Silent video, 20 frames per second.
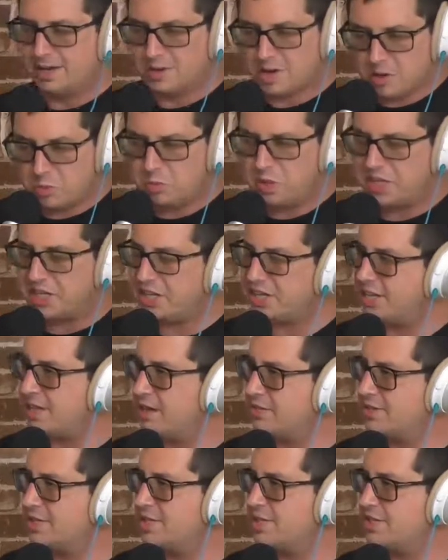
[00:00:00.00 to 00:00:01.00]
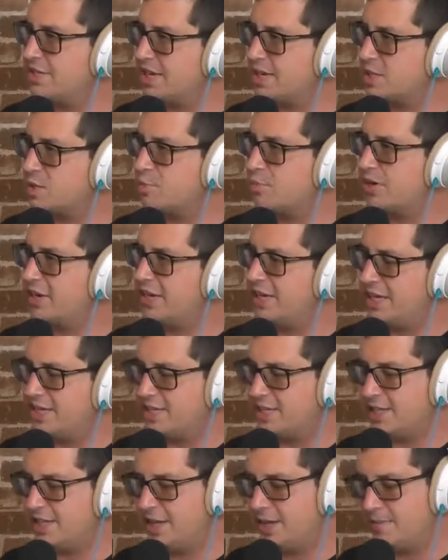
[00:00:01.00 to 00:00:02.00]
we can count to 6 pretty
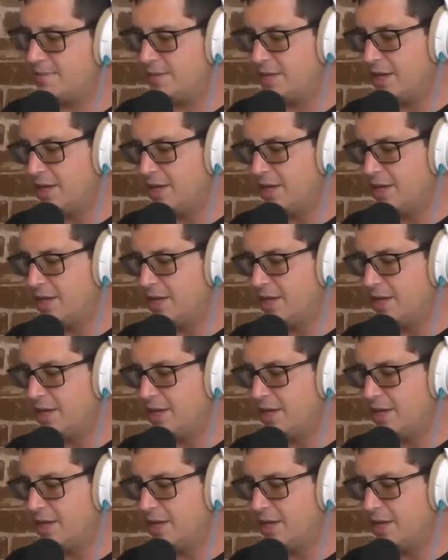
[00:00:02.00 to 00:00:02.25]
easily.